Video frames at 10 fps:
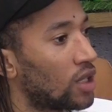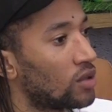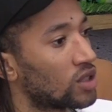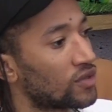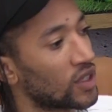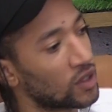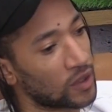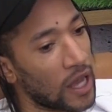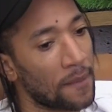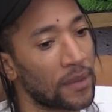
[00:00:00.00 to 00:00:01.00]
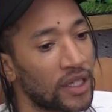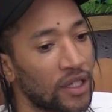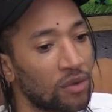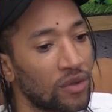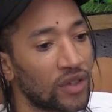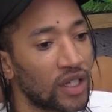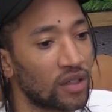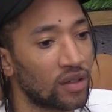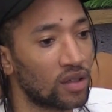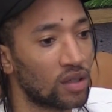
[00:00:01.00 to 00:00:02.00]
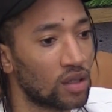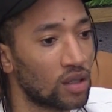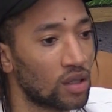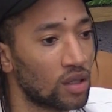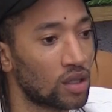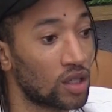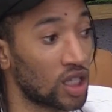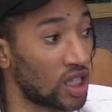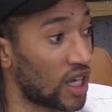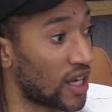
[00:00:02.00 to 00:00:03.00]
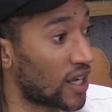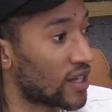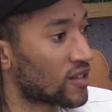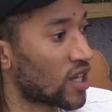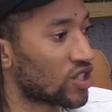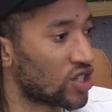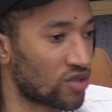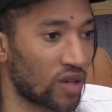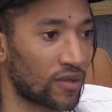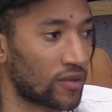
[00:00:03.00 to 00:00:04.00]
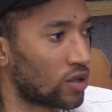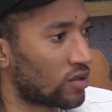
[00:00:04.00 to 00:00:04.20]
loads of things were happening within the year, such as Grenfell.